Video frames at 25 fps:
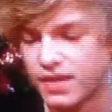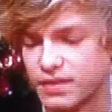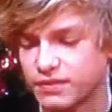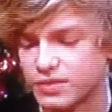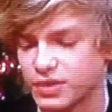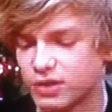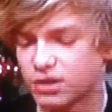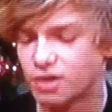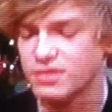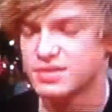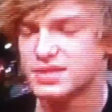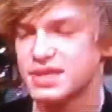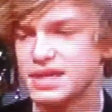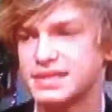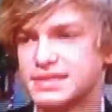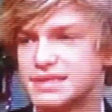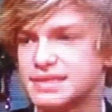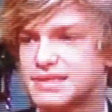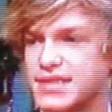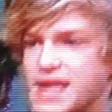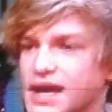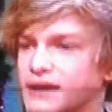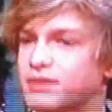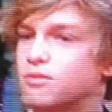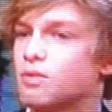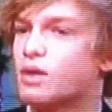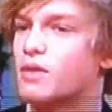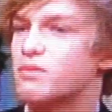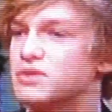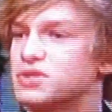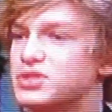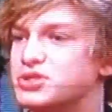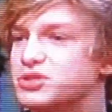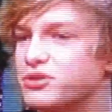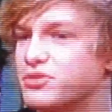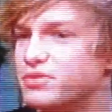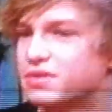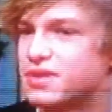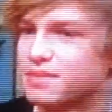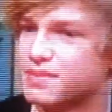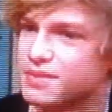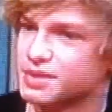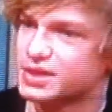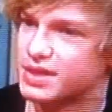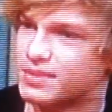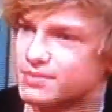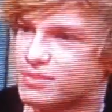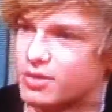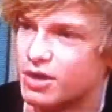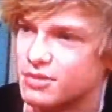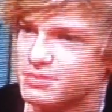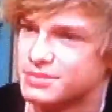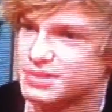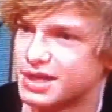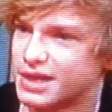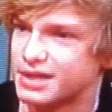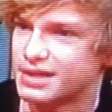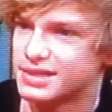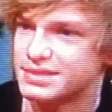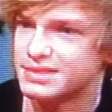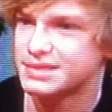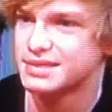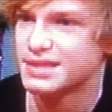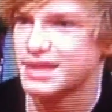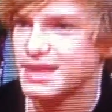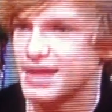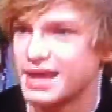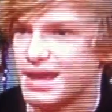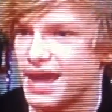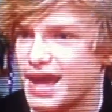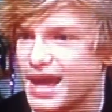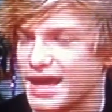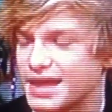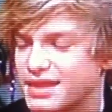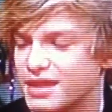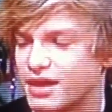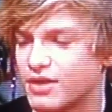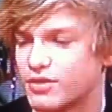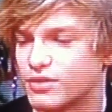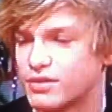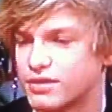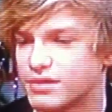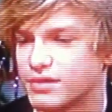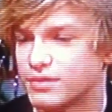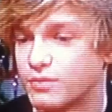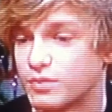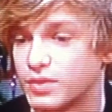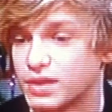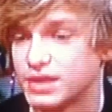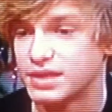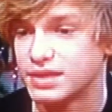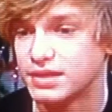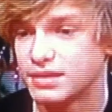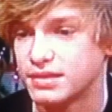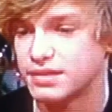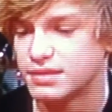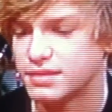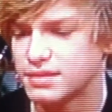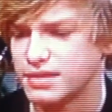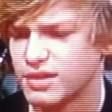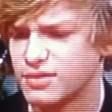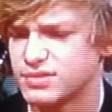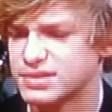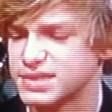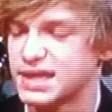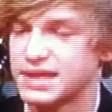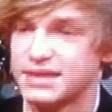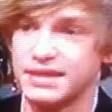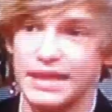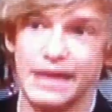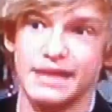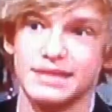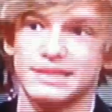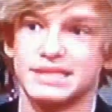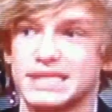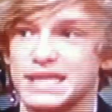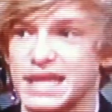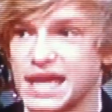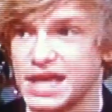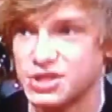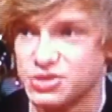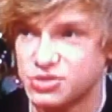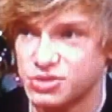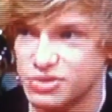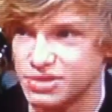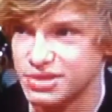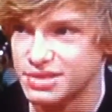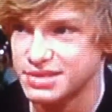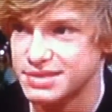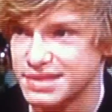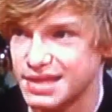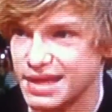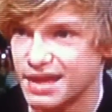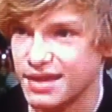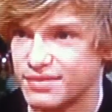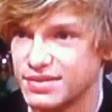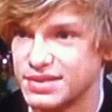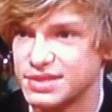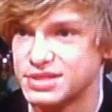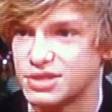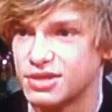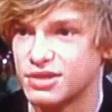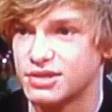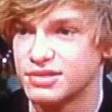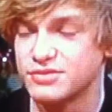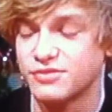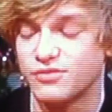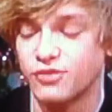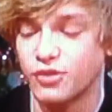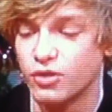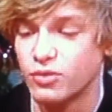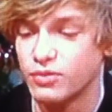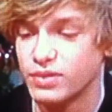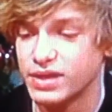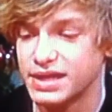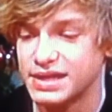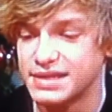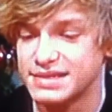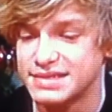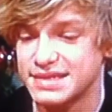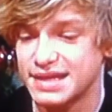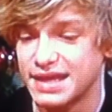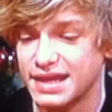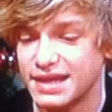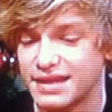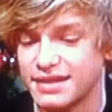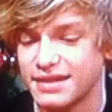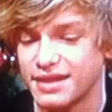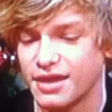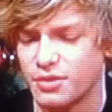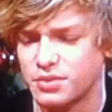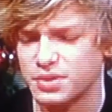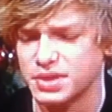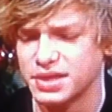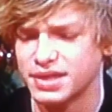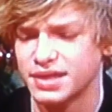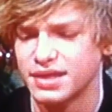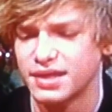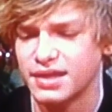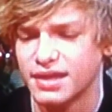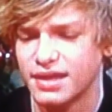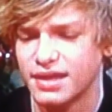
the contest is like, what would you do with 1 million Pop-Tarts? And there was like thousands of entrants, and we chose 4 winners, and there were...